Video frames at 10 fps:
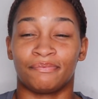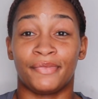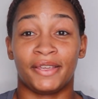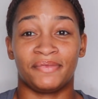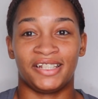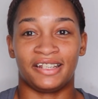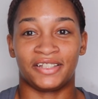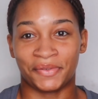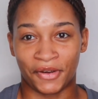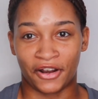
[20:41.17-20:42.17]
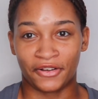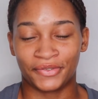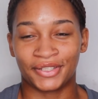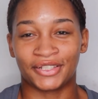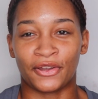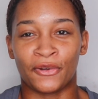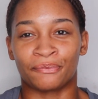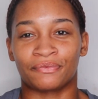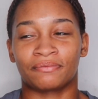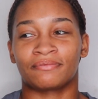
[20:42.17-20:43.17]
BMT tomorrow. So
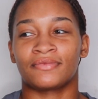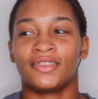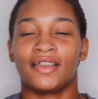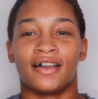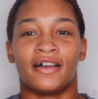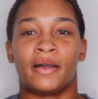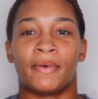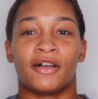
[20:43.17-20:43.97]
um,